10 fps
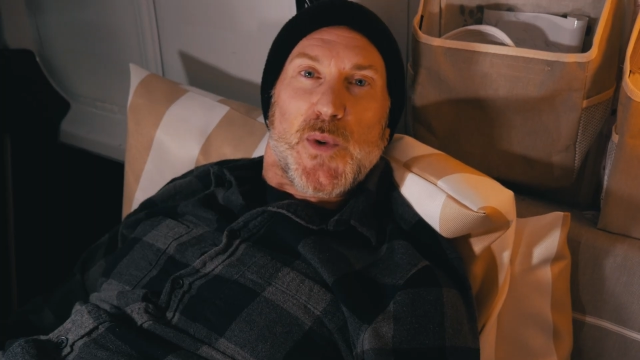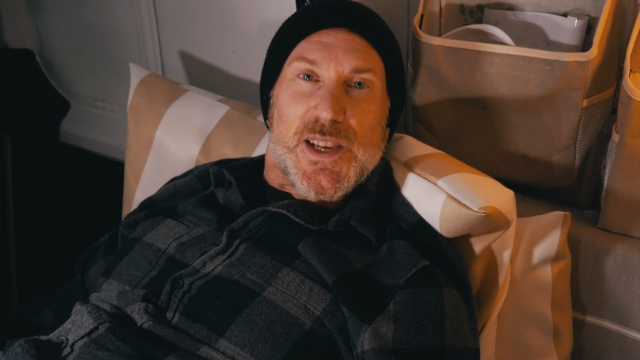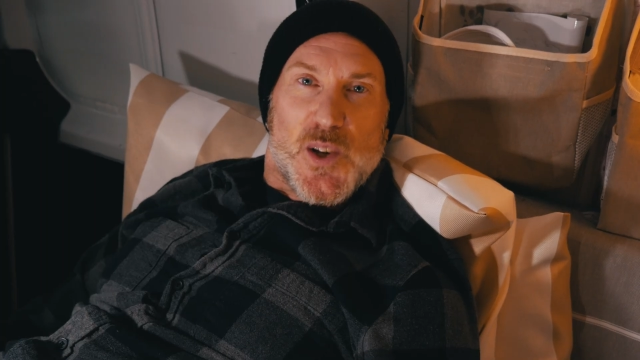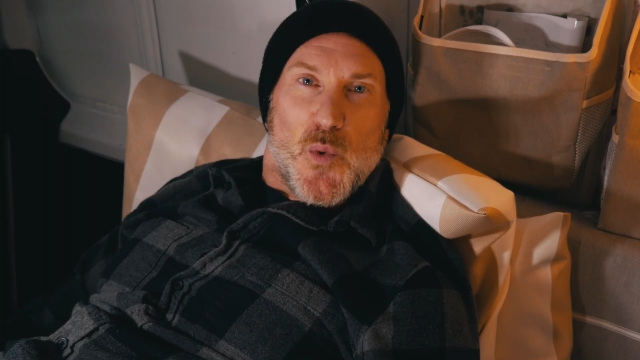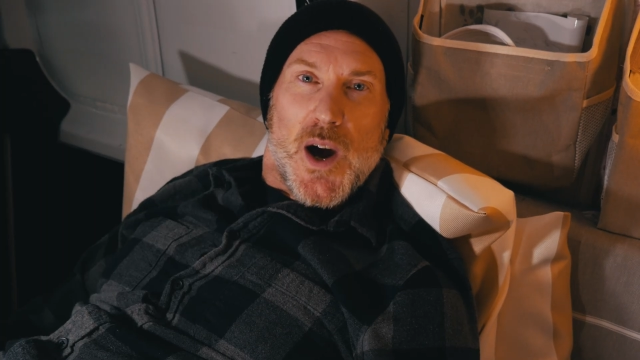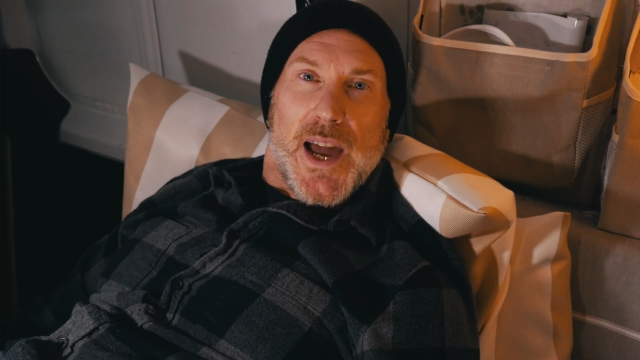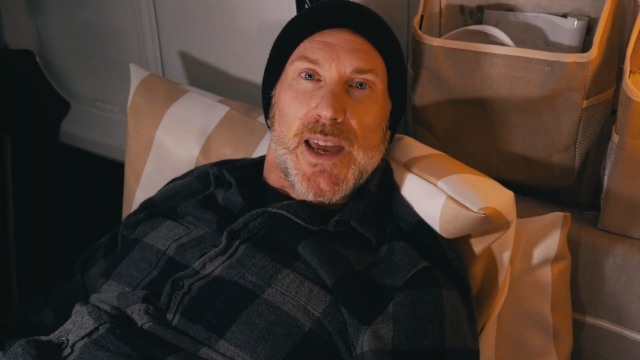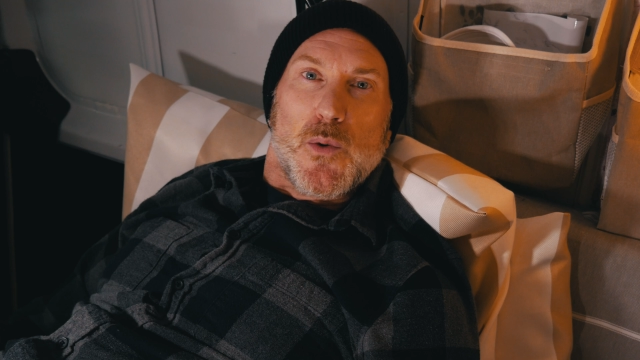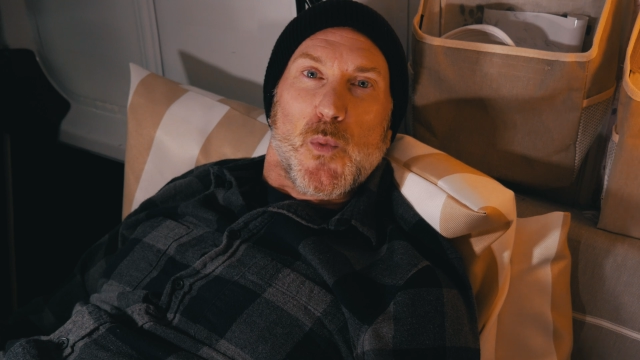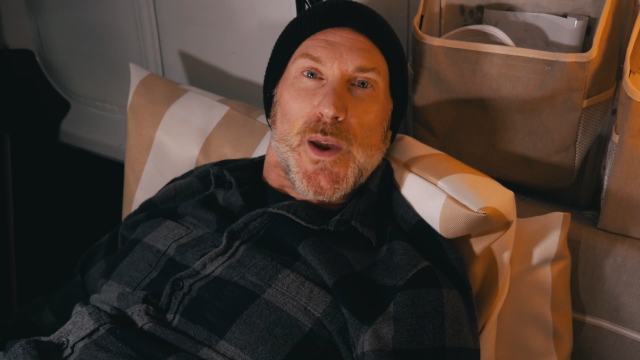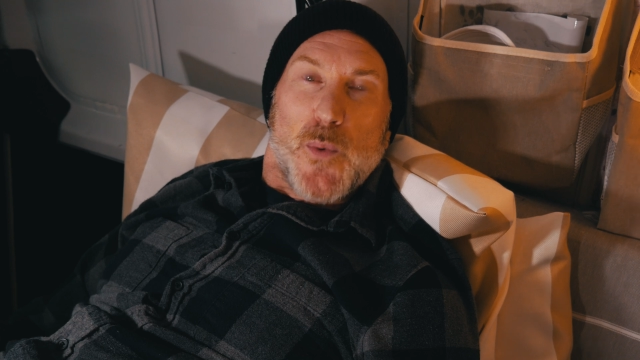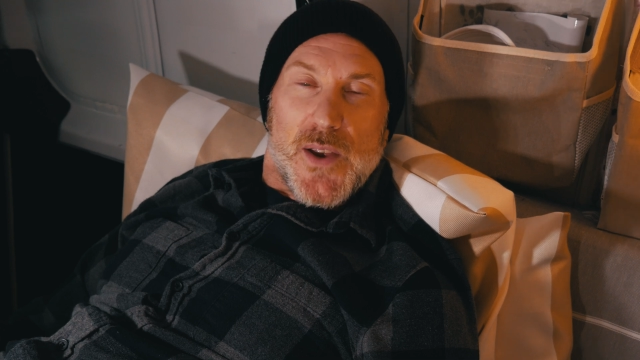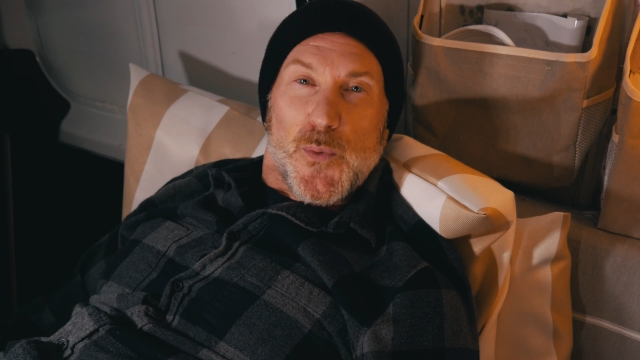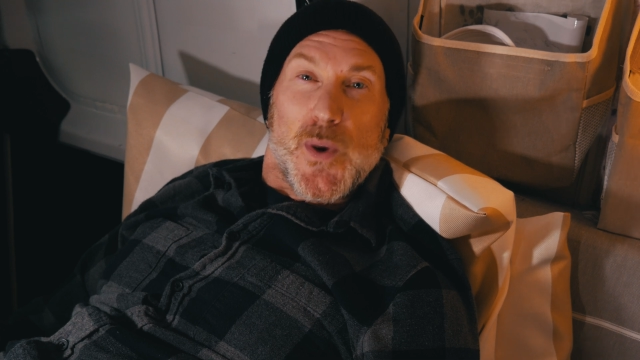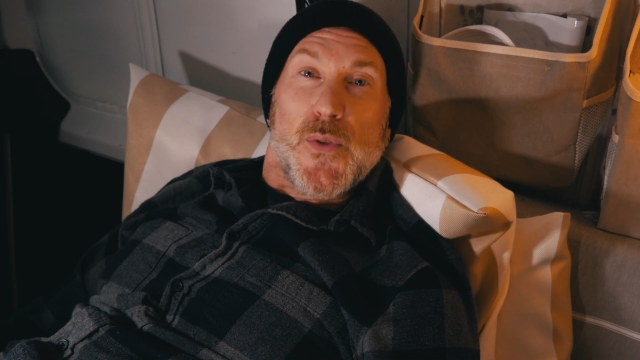reason why we
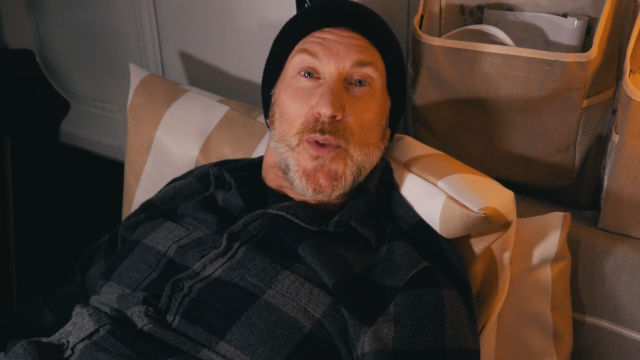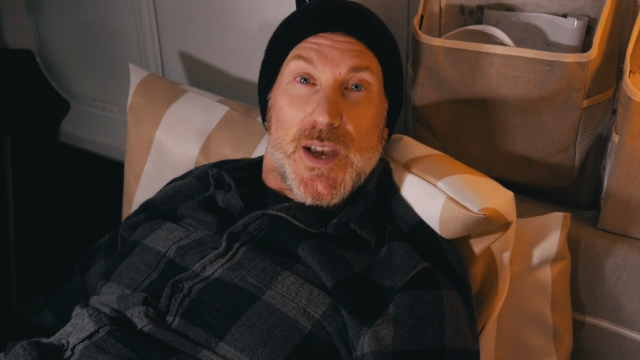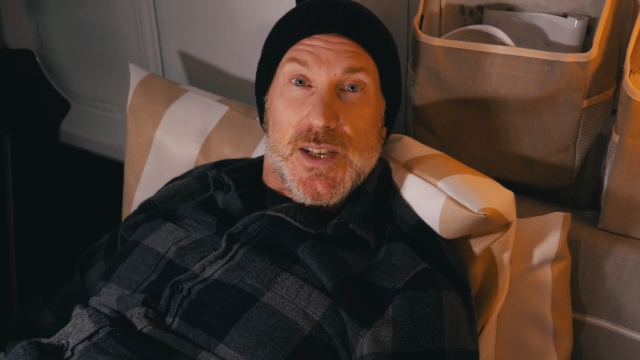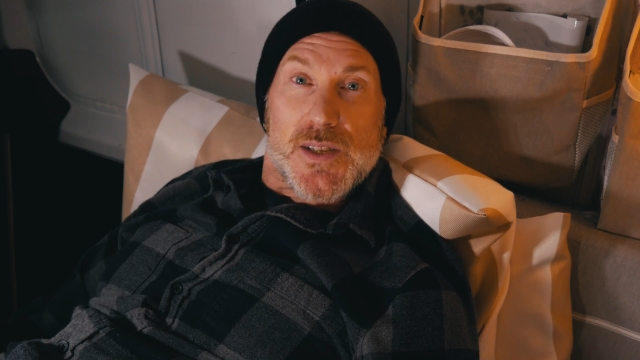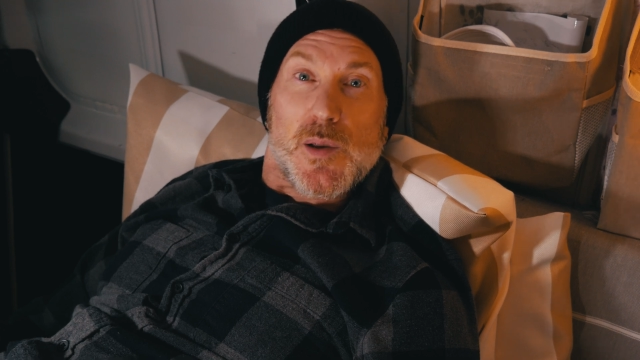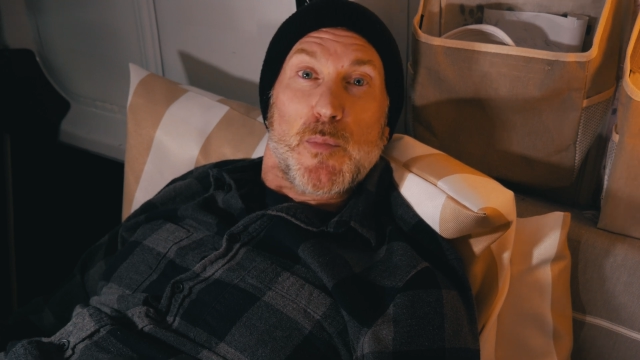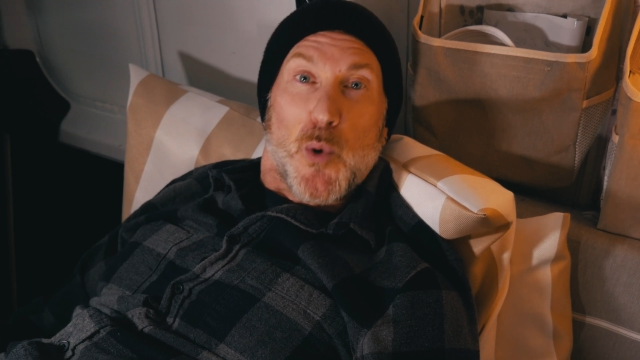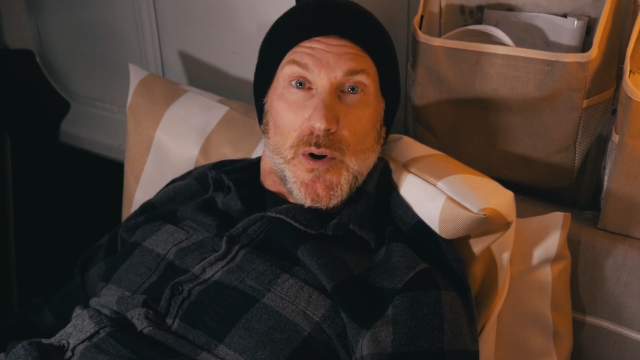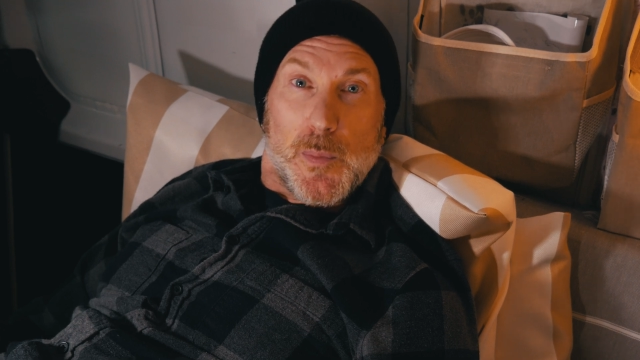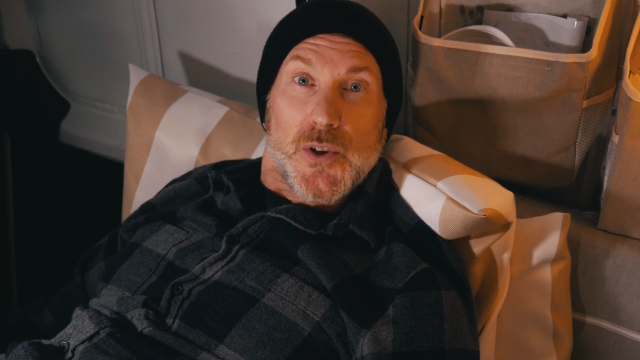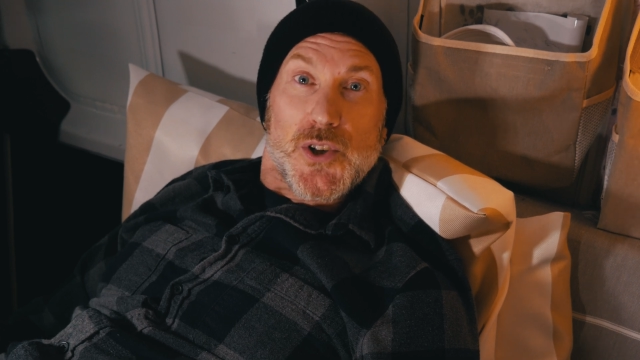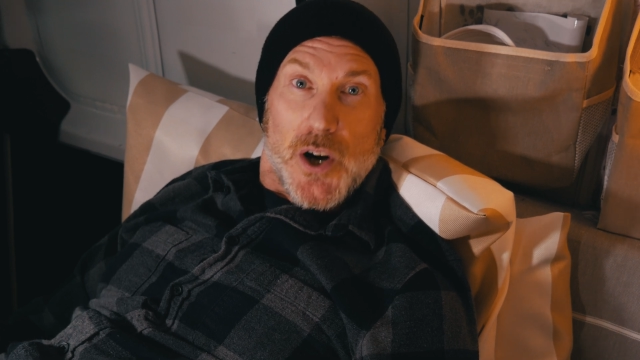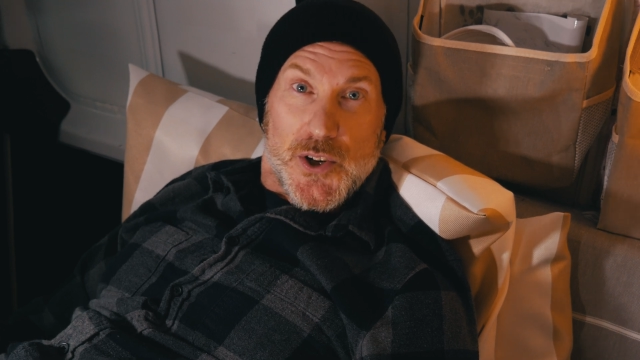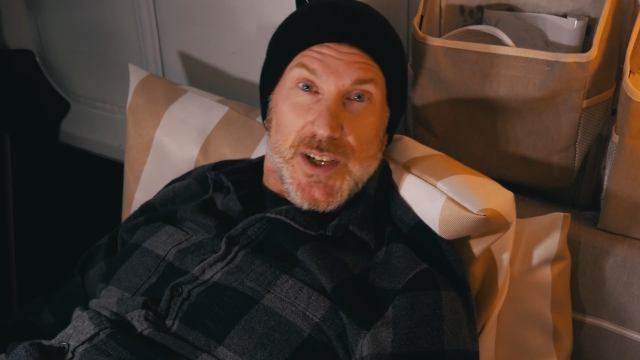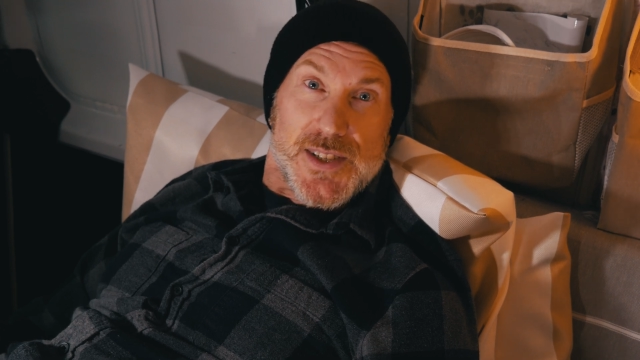went with this portable
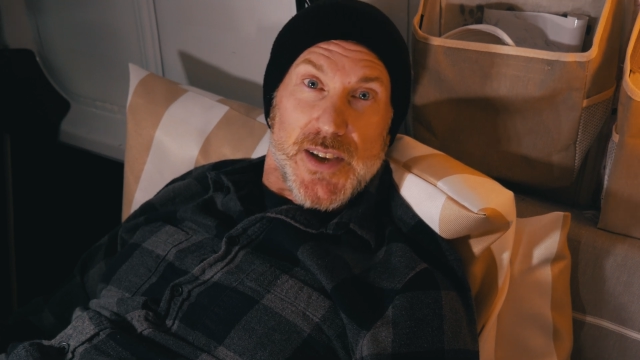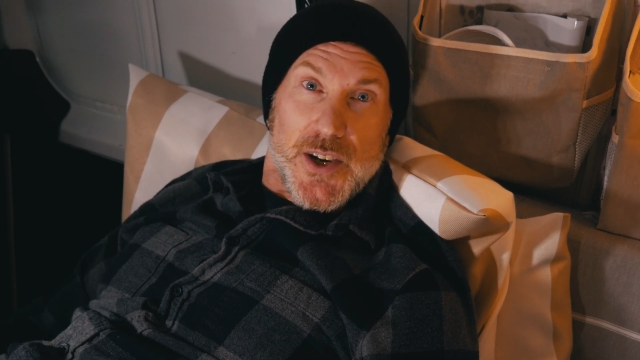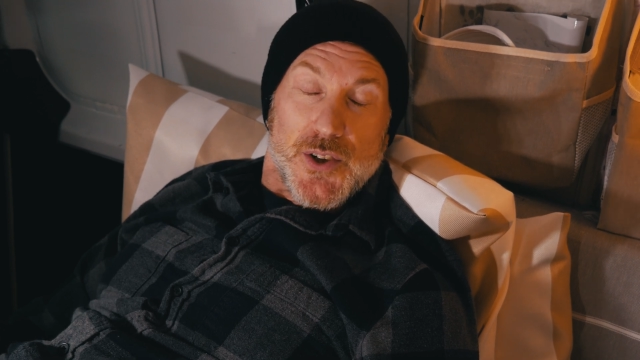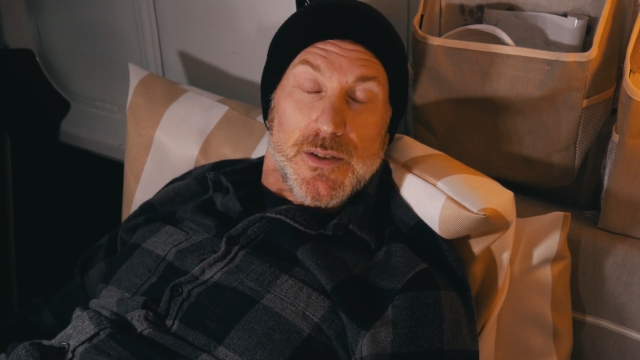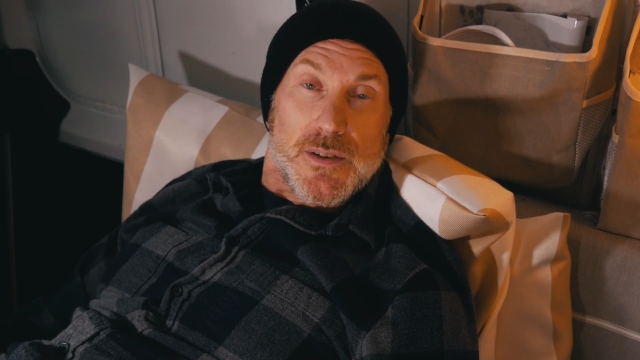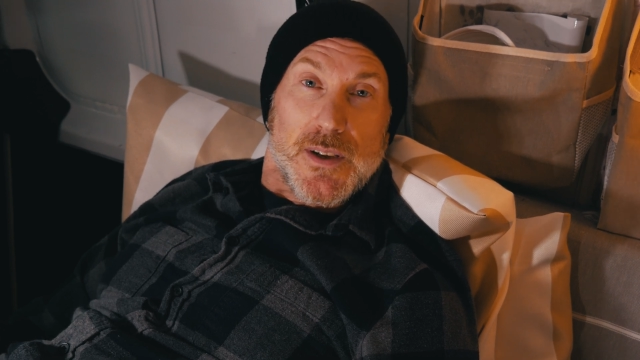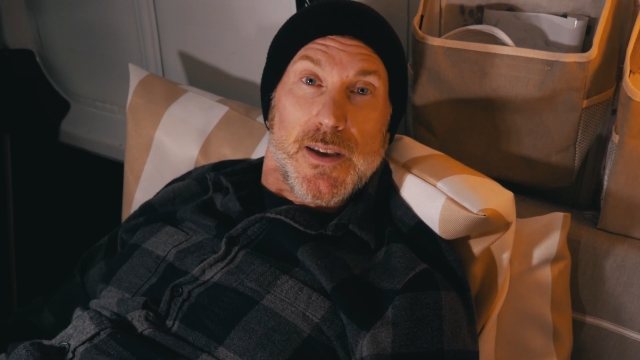charging station